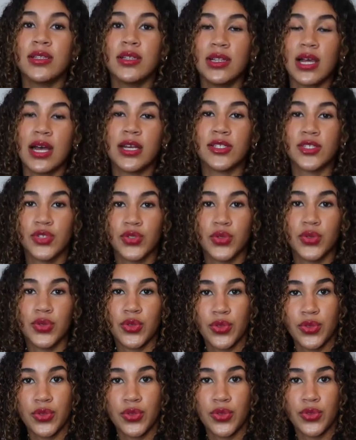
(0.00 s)
the last
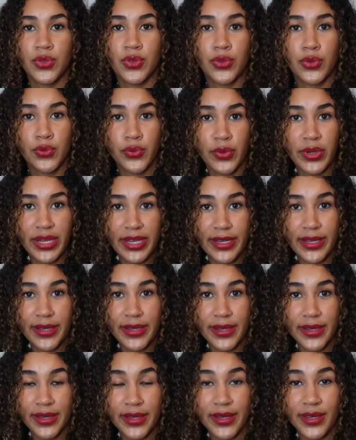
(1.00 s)

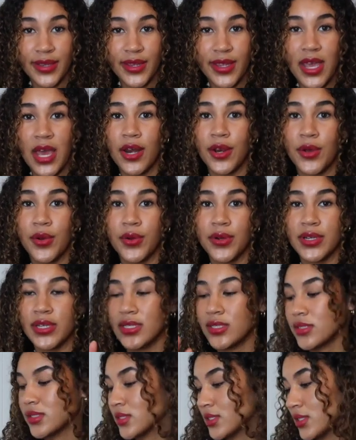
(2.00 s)
three
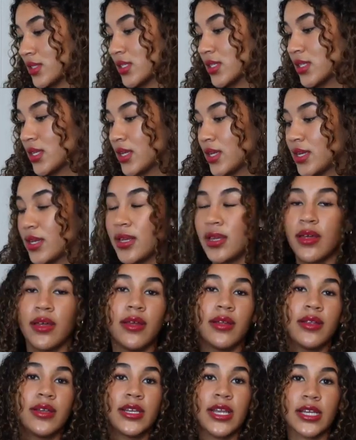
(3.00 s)
categories.
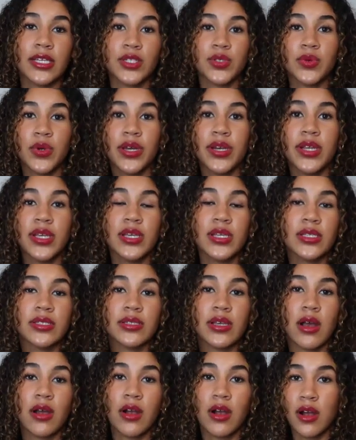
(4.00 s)
Next one
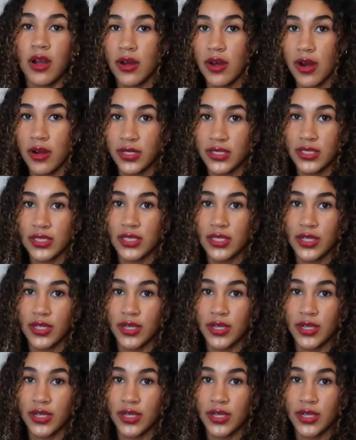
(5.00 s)
is our artsy